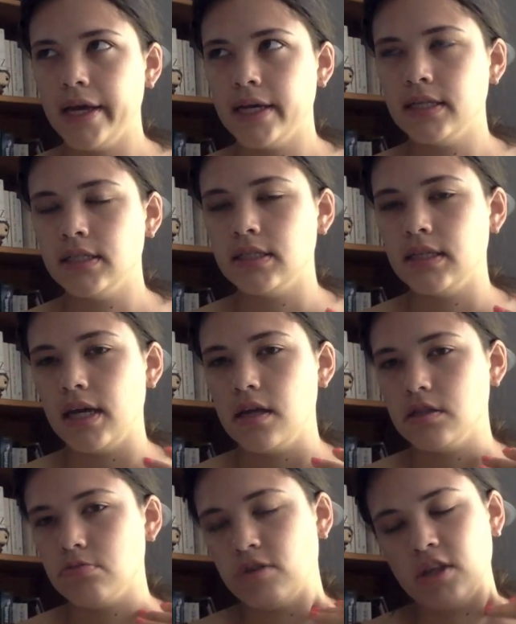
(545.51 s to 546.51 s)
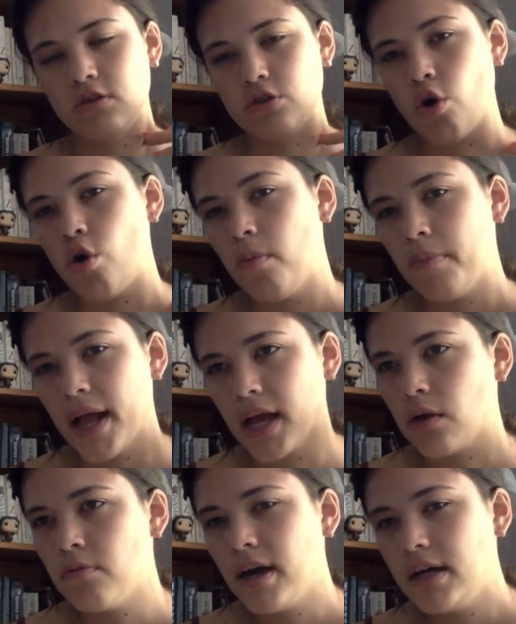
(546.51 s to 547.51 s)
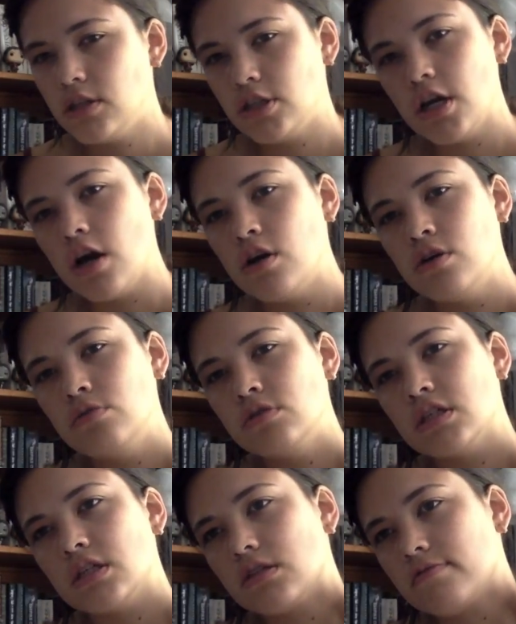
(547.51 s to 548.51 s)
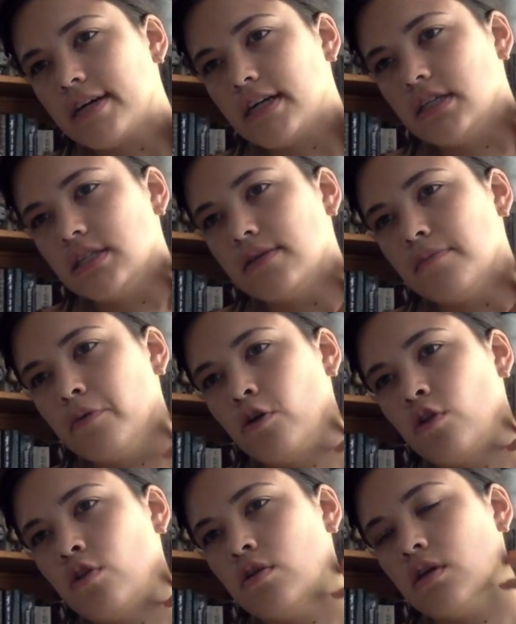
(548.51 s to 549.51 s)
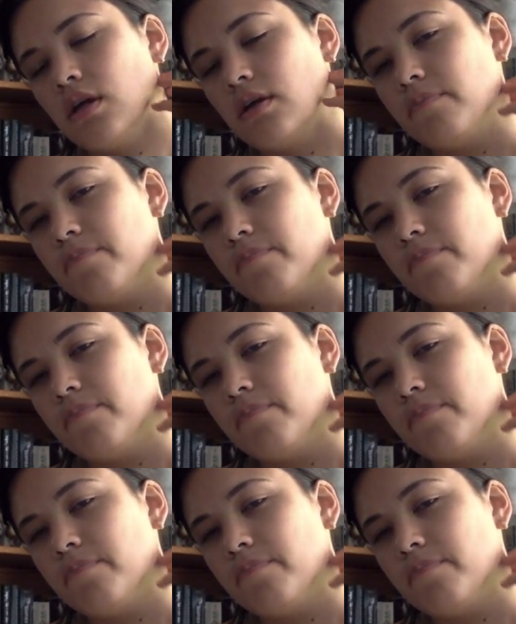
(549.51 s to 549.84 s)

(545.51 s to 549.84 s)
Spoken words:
and it's one of those old black and white shows, and it's very simple.